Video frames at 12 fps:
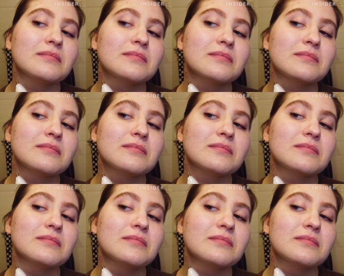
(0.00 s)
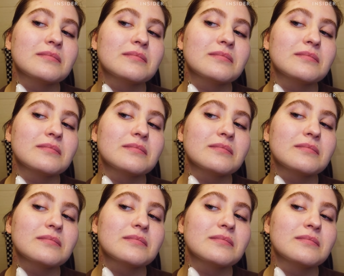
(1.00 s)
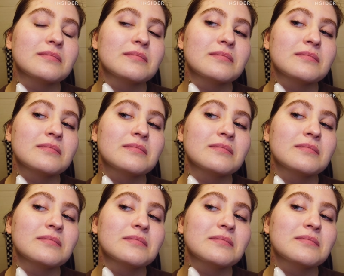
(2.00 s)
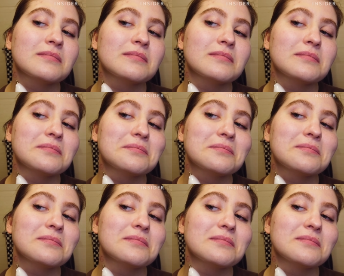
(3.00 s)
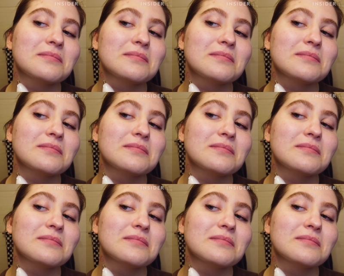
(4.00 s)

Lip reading: No one is speaking in this clip.